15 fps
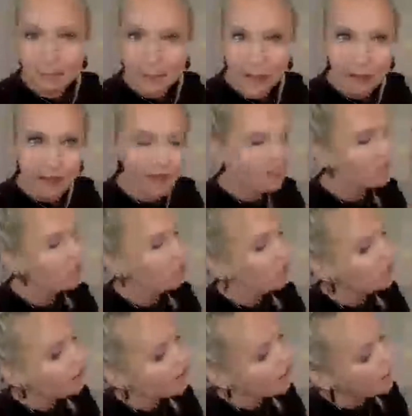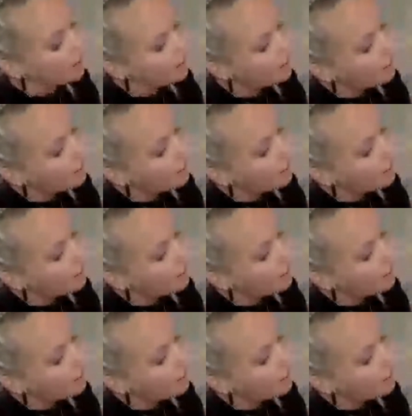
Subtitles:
I think it should be okay.